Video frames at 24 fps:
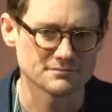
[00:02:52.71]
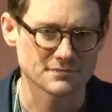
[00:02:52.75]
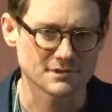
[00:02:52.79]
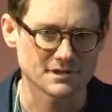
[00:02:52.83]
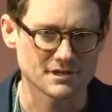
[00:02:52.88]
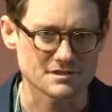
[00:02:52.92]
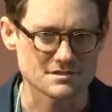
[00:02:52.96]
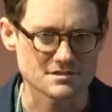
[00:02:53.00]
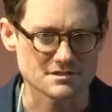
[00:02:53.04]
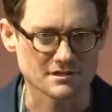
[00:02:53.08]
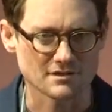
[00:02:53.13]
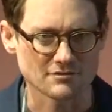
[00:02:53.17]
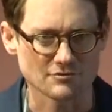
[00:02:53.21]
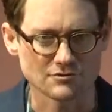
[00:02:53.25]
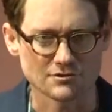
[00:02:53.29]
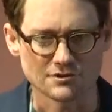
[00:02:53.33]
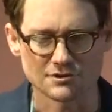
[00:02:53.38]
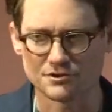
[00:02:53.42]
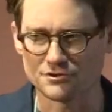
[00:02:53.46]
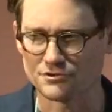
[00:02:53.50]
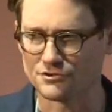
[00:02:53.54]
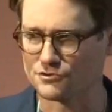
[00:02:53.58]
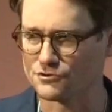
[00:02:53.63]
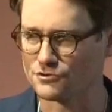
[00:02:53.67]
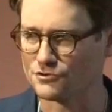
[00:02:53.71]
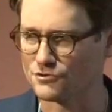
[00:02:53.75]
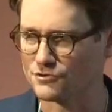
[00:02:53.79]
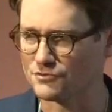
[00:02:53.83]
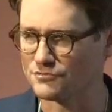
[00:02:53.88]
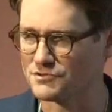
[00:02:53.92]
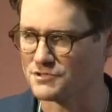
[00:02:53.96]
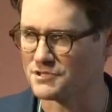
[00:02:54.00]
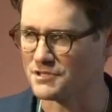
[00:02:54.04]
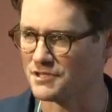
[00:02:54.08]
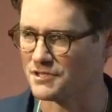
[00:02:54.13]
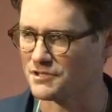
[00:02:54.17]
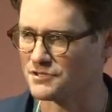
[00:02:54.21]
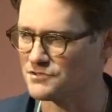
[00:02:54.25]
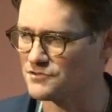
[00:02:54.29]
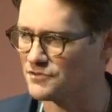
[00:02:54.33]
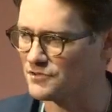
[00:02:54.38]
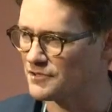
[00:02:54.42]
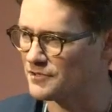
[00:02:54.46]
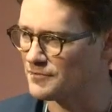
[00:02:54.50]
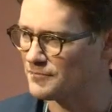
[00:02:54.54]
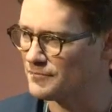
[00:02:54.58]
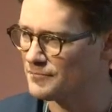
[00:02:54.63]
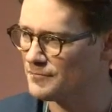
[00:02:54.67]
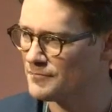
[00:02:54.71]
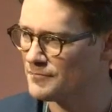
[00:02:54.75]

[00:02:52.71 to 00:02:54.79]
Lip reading: Guessing everyone here has heard of THC.